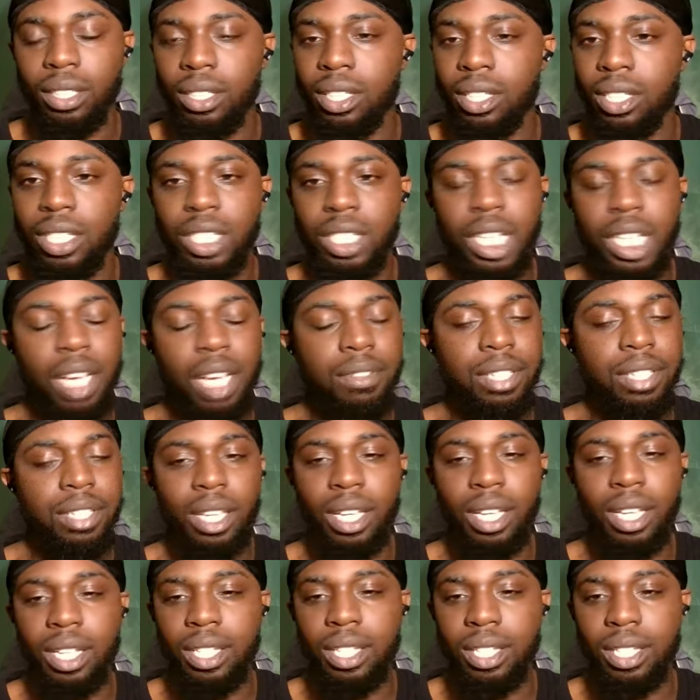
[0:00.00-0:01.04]
chef's
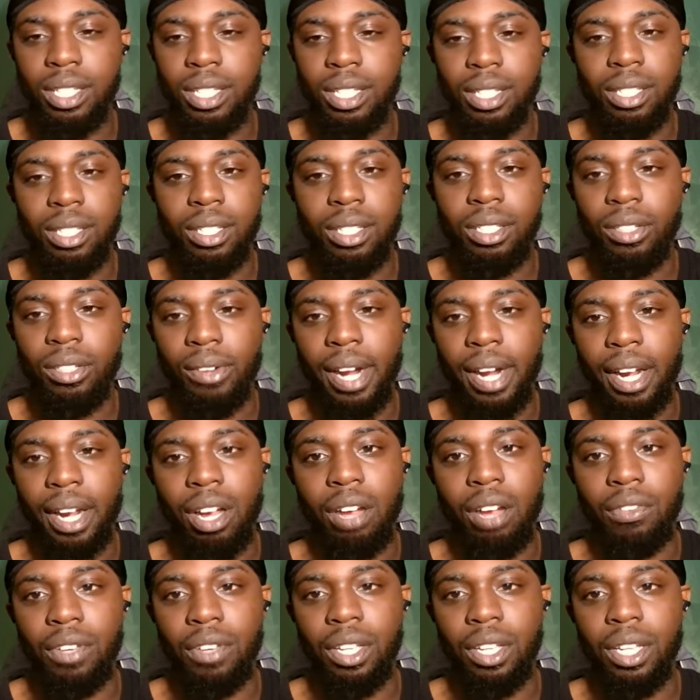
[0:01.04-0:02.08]
kiss right
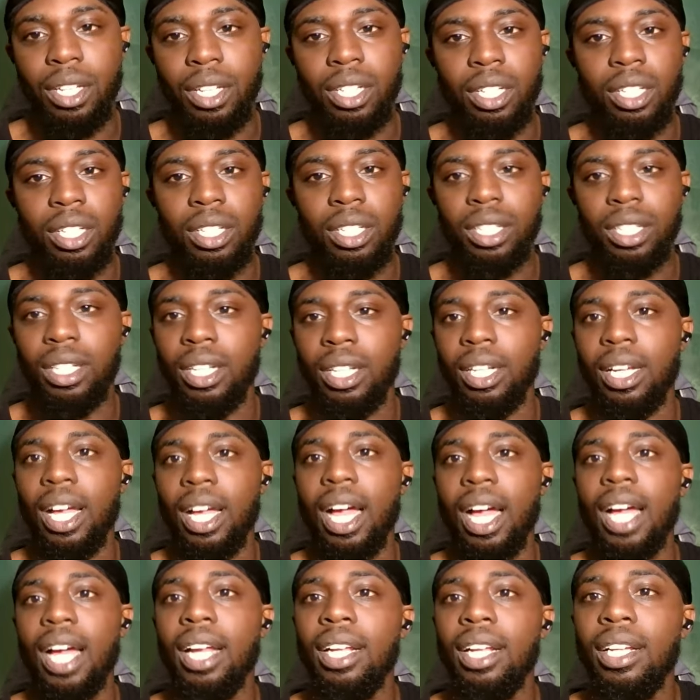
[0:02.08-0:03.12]
off of here. Could have
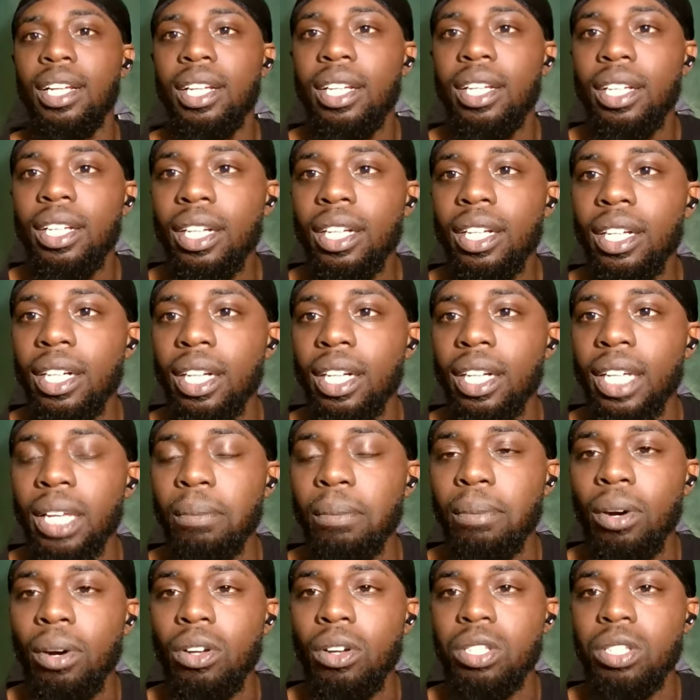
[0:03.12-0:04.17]
got
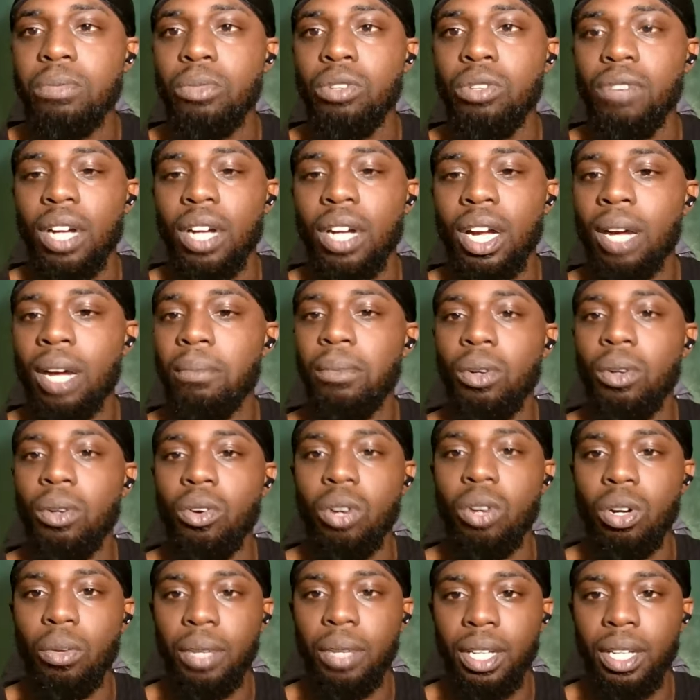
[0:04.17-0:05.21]
impulse move up,
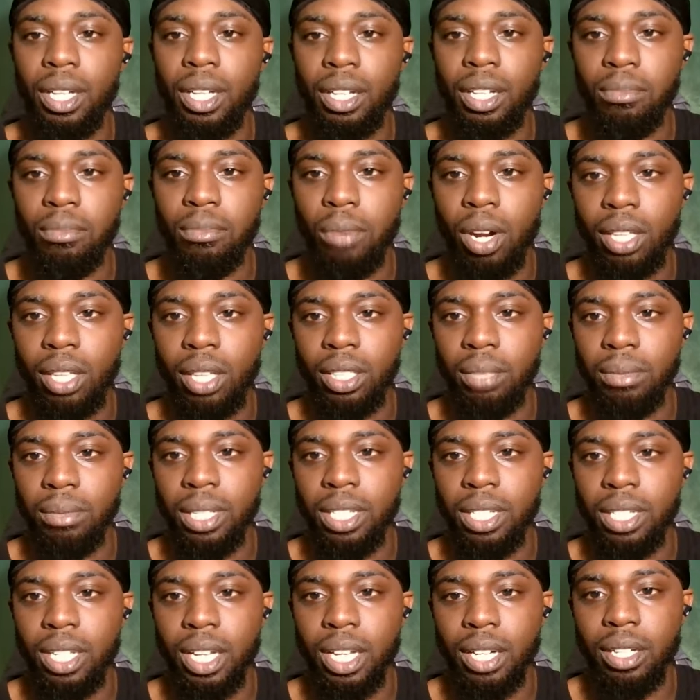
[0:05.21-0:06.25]
or we could have marked up
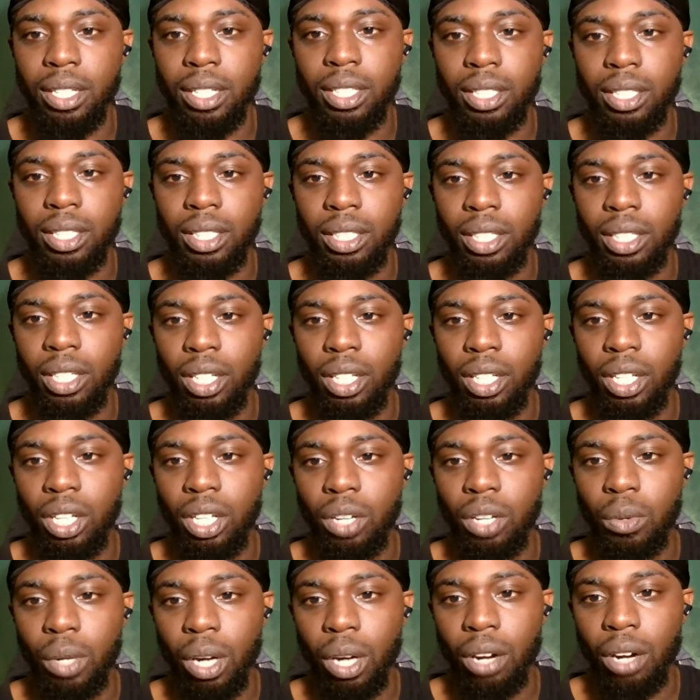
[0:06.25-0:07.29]
this area
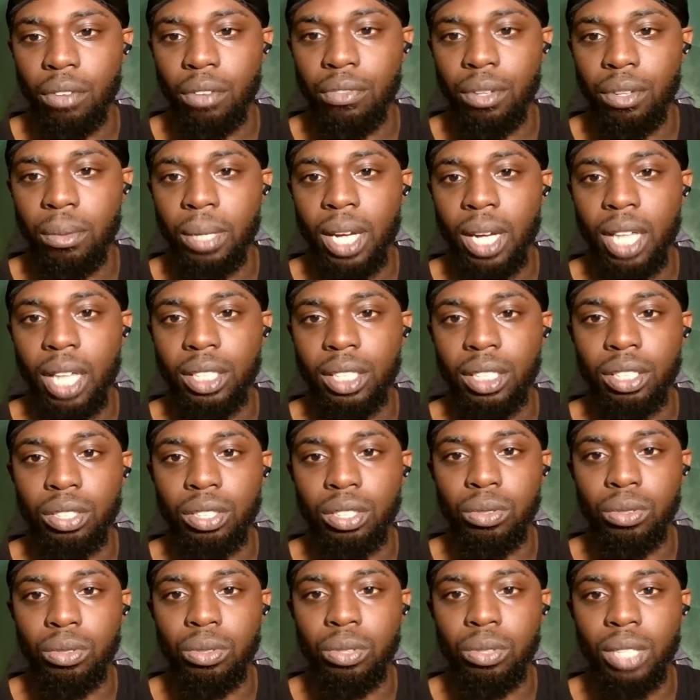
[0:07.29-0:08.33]
with our Fibonacci
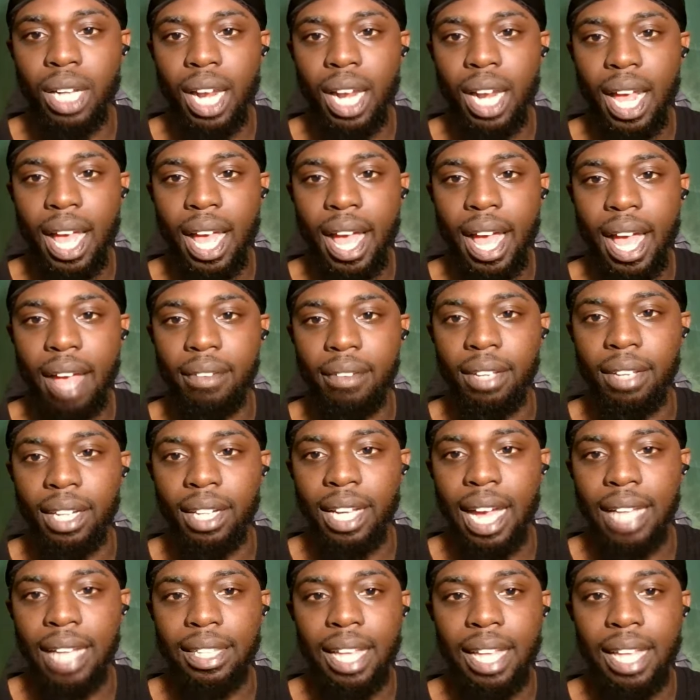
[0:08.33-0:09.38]
tool that I have and
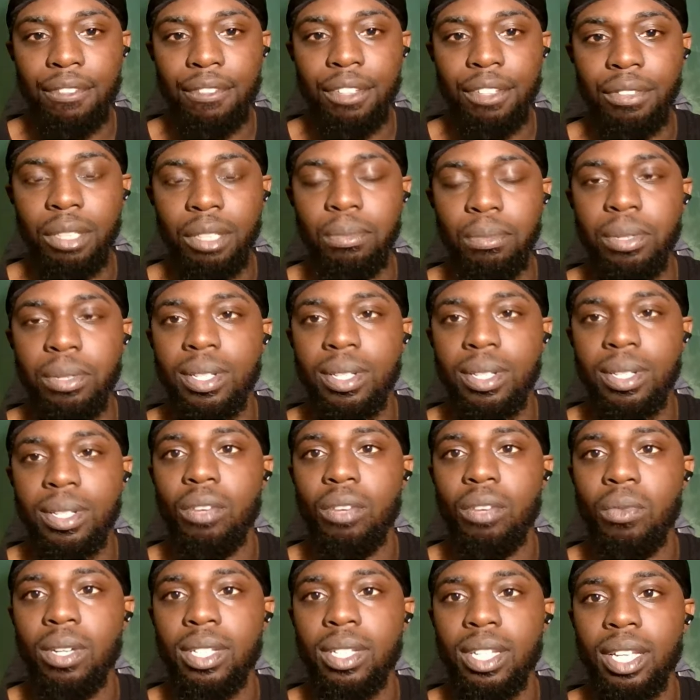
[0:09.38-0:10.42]
got that
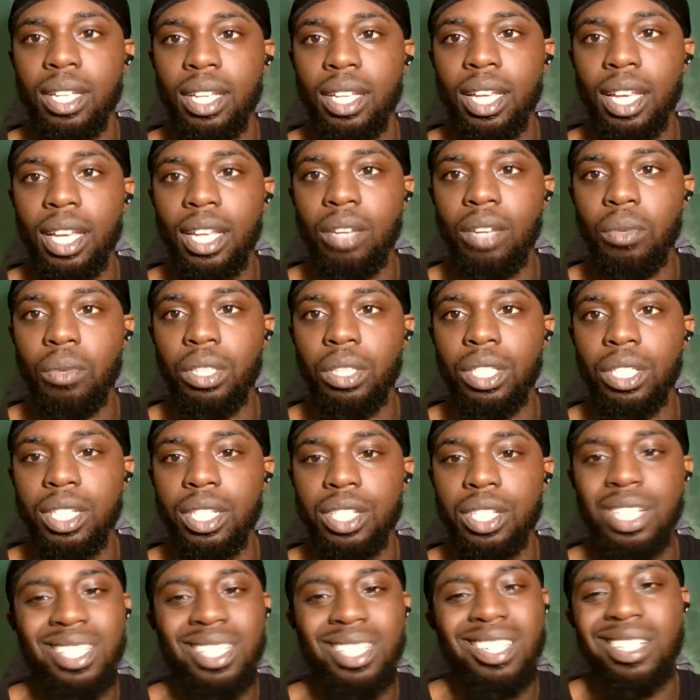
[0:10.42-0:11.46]
50% once again, which is
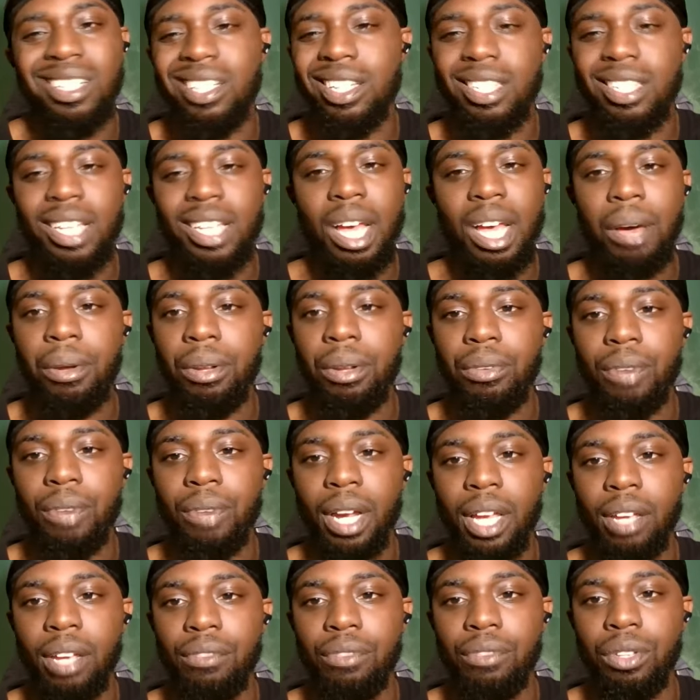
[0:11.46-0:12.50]
just a discounted
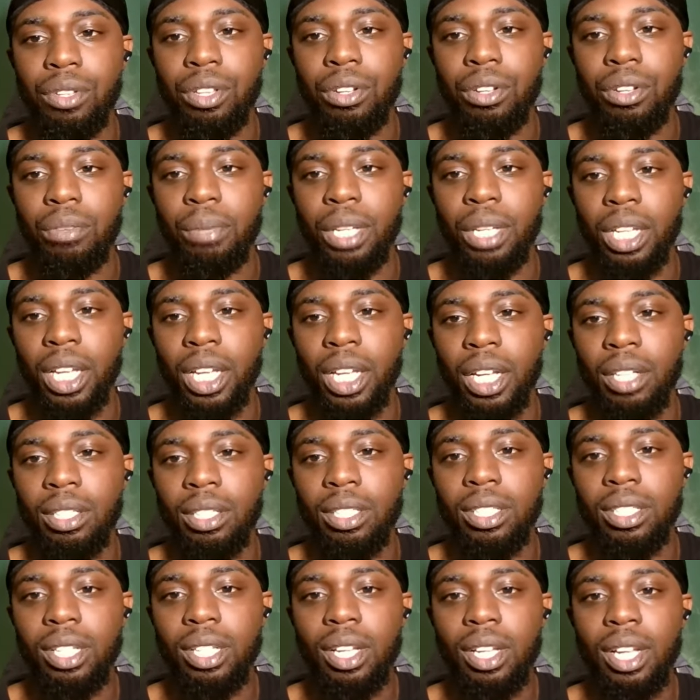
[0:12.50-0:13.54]
rate for the
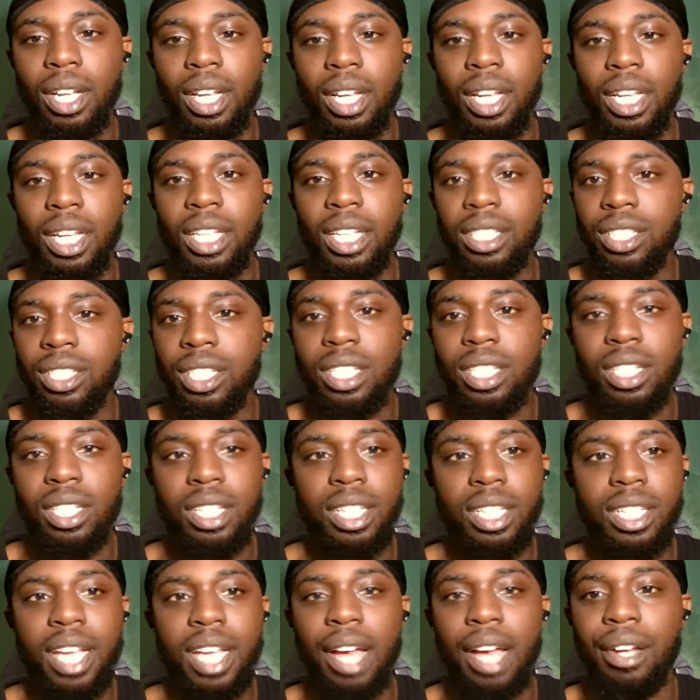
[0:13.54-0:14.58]
beginners. It's just a
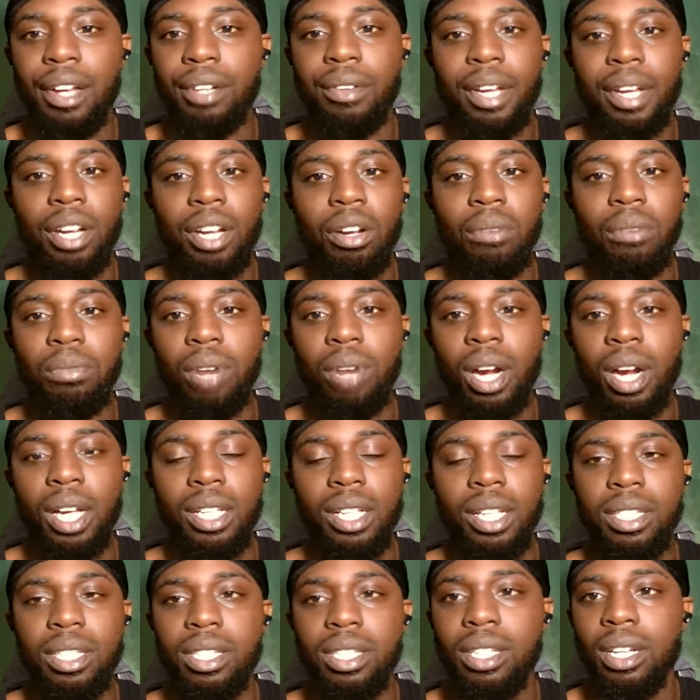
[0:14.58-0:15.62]
discounted rate on
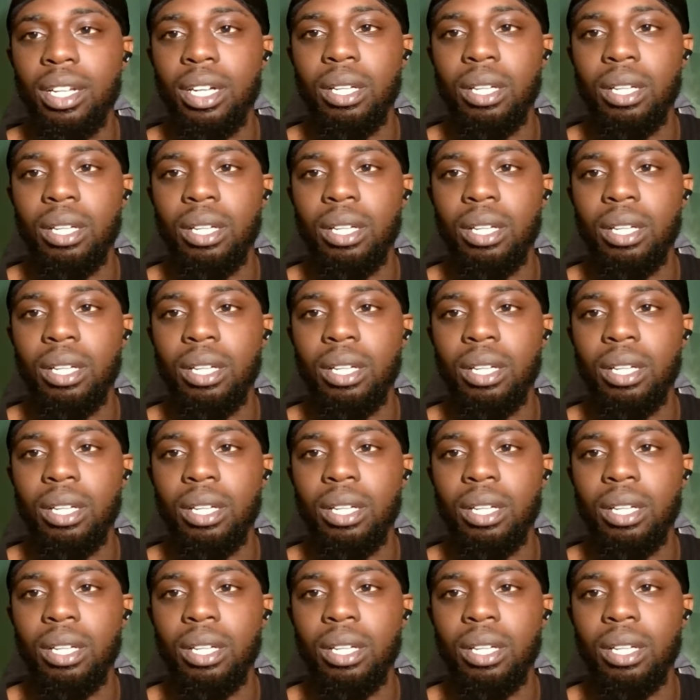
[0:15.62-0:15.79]
price.